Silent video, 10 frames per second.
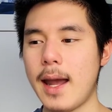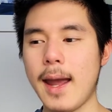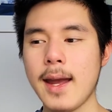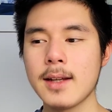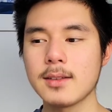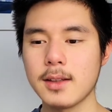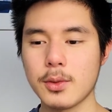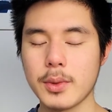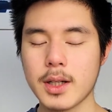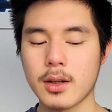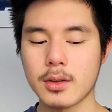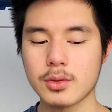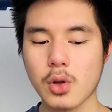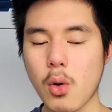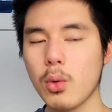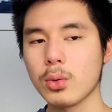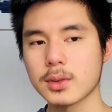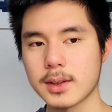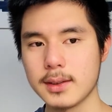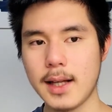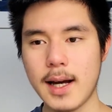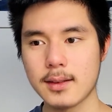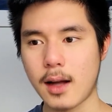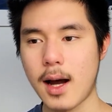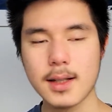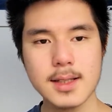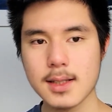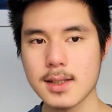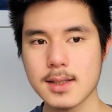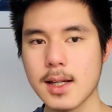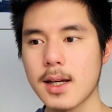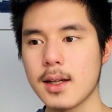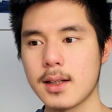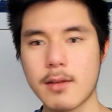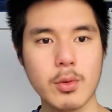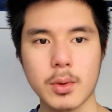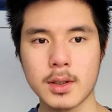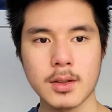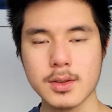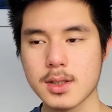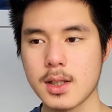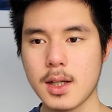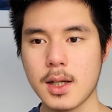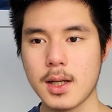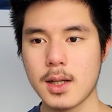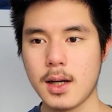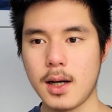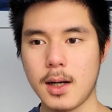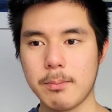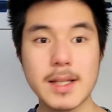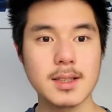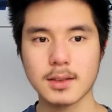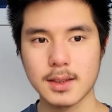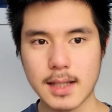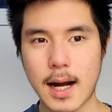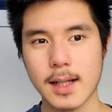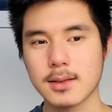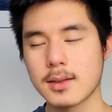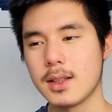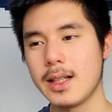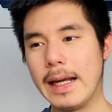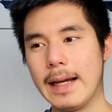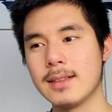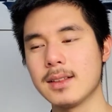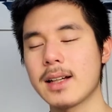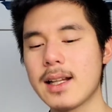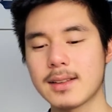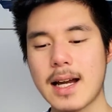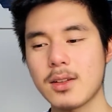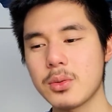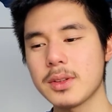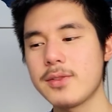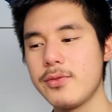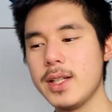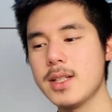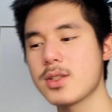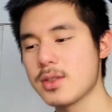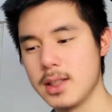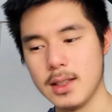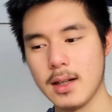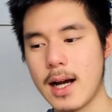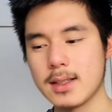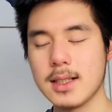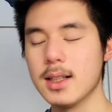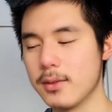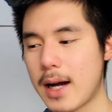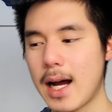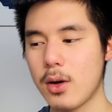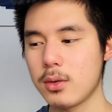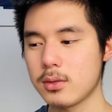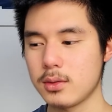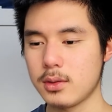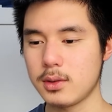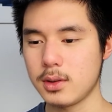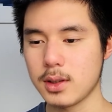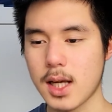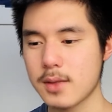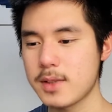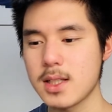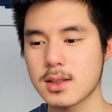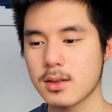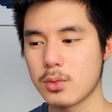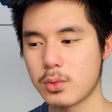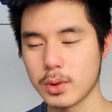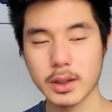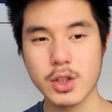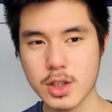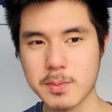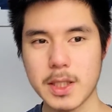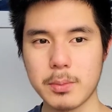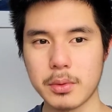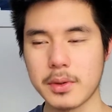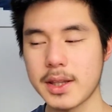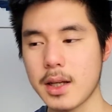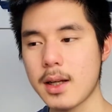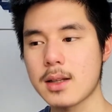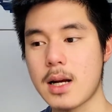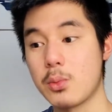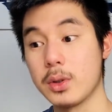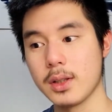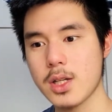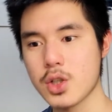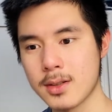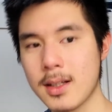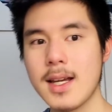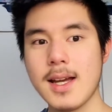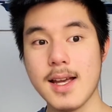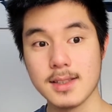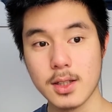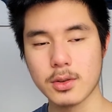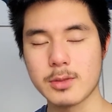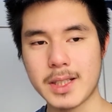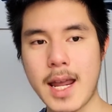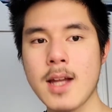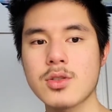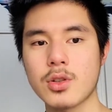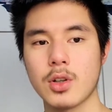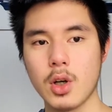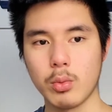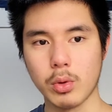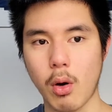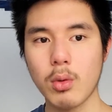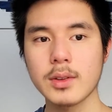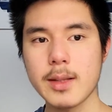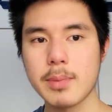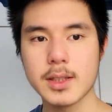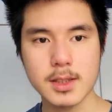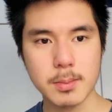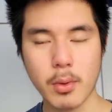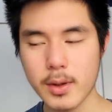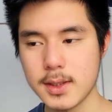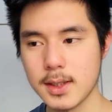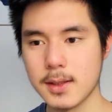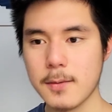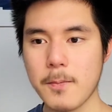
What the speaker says: And we are told that Aki-sensei and everyone else basically died. And again, that only feeds the idea of how a lot of these religious people, thinking that religion is the ultimate answer, will only be disappointed